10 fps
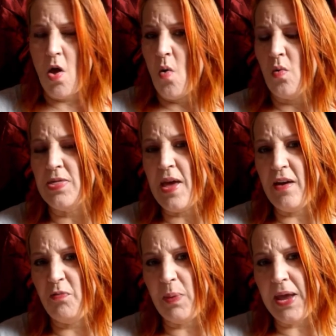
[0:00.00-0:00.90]
When the
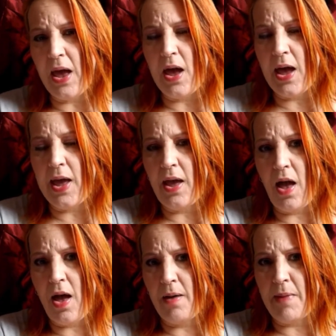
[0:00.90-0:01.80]
FBI um,